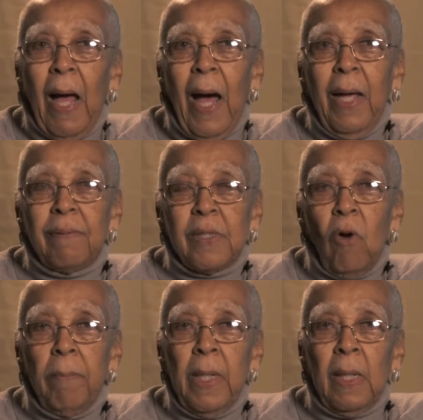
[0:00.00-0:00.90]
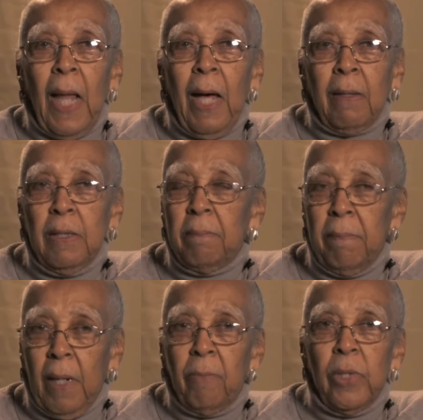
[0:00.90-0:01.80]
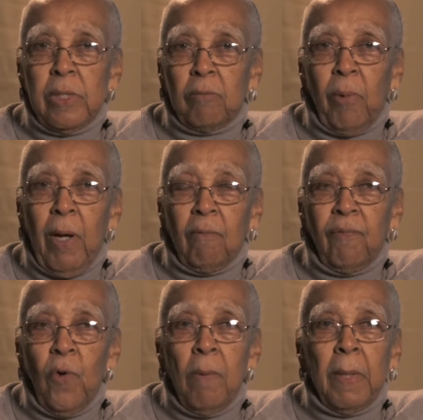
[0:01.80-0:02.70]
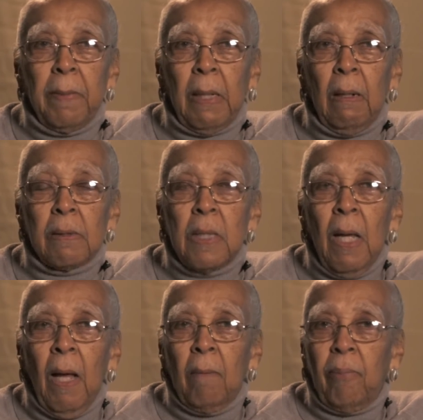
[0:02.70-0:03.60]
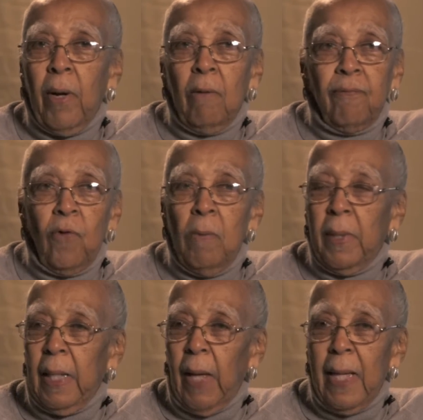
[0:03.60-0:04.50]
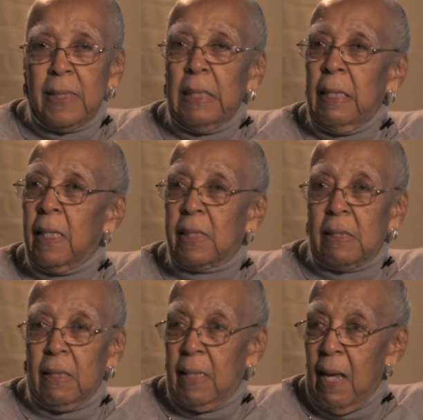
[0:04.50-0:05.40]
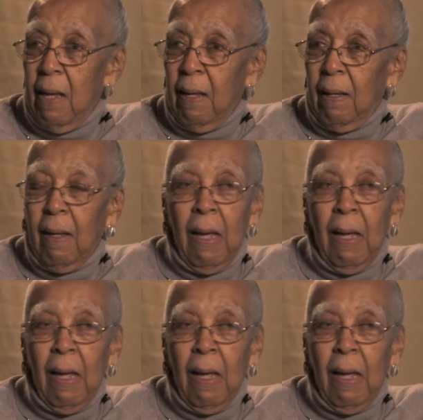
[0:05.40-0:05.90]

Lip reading: I have so many good memories of Brown-Forman, because Brown-Forman, as it is today,